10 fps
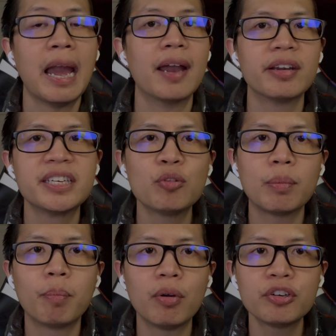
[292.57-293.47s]
A residual
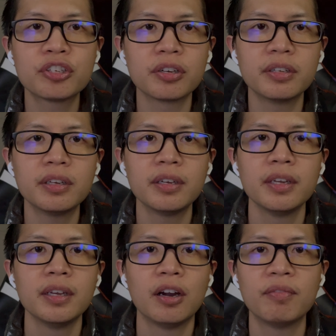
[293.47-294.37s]
portion
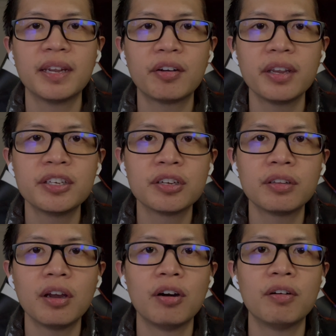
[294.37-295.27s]
of the
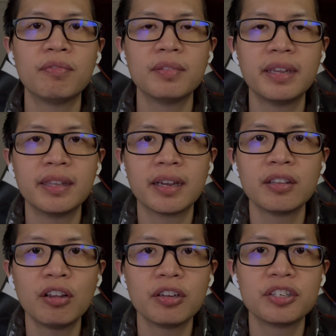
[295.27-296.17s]
creation of the
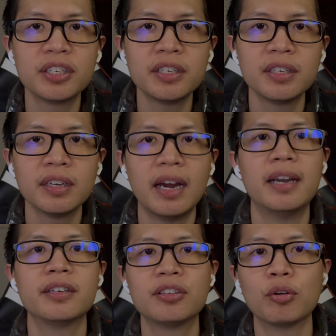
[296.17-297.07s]
technology
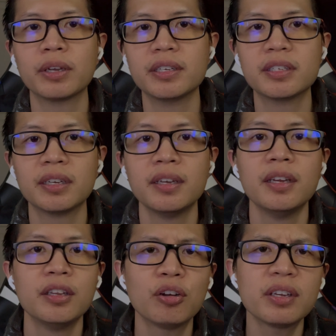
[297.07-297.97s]
are tokens.
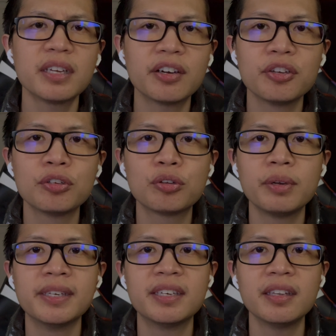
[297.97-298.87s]
Tokens are used to
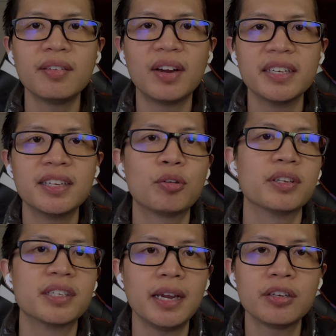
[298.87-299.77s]
incentivize the
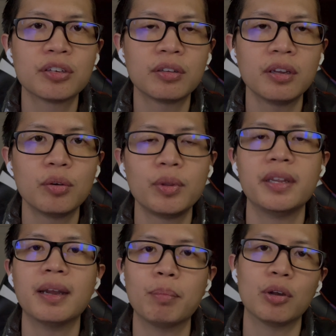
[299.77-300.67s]
transaction
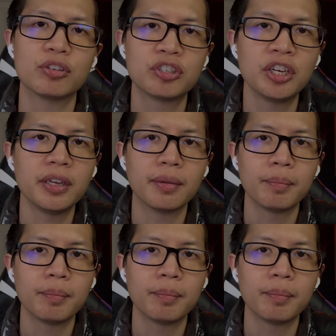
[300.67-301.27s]
within a blockchain.